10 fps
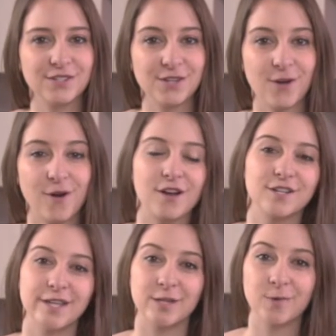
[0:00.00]
So our
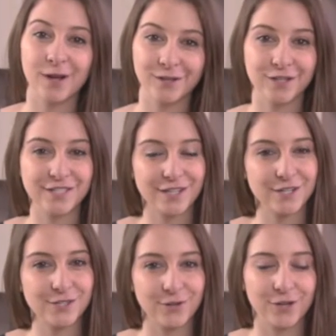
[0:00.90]
Seswaa cooked in our
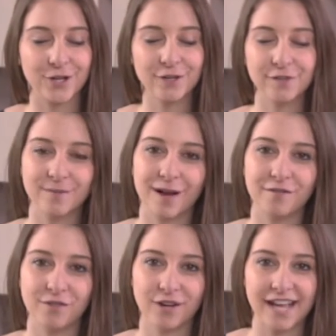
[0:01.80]
slow cooker for
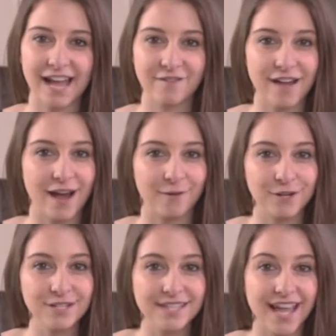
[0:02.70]
about 4.5
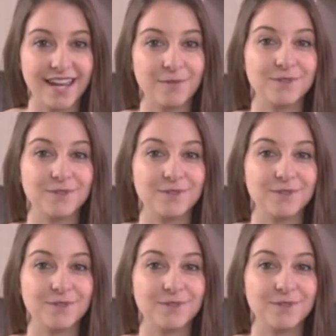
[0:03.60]
hours, and it